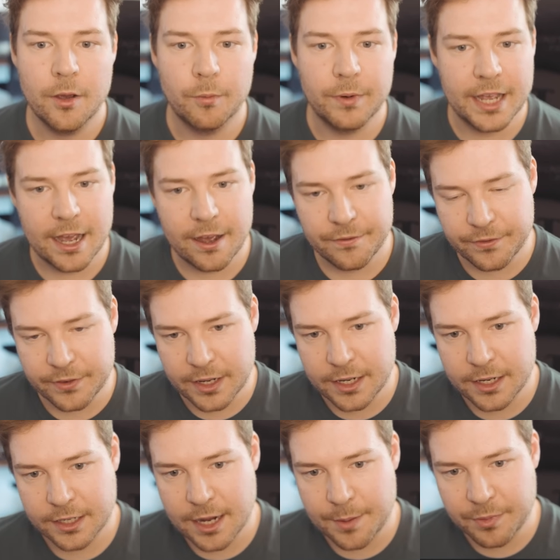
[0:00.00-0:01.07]
We have
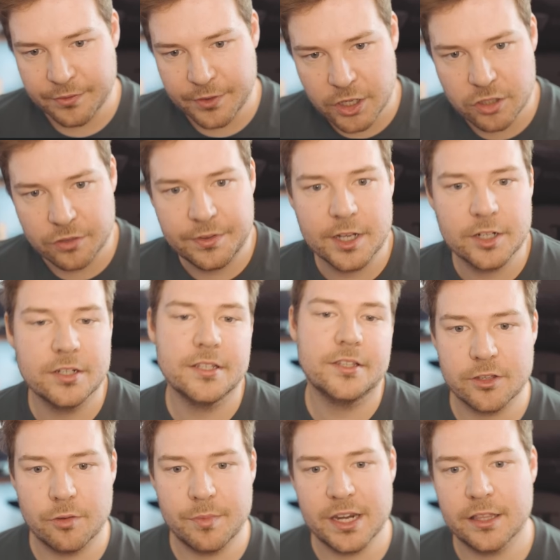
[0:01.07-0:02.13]
a couple virtual functions,
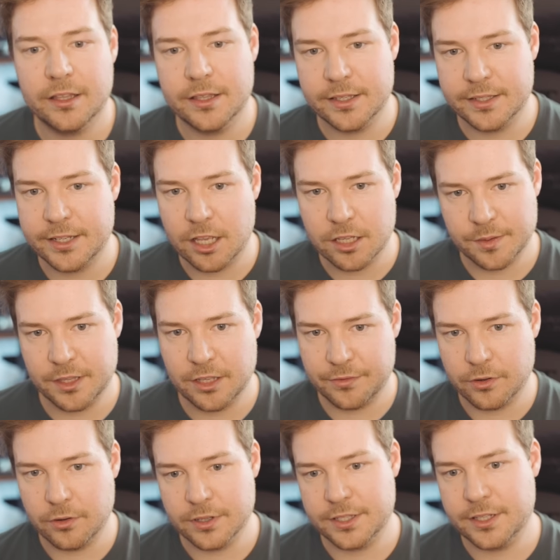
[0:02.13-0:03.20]
so immediately this tells me that of
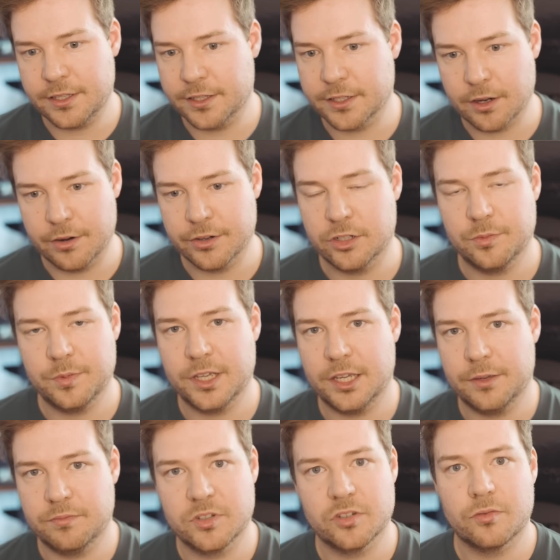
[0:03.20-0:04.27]
course this is going to
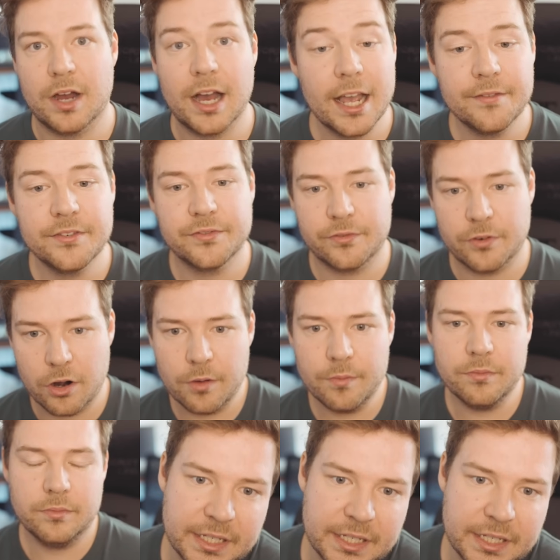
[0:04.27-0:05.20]
be derived from.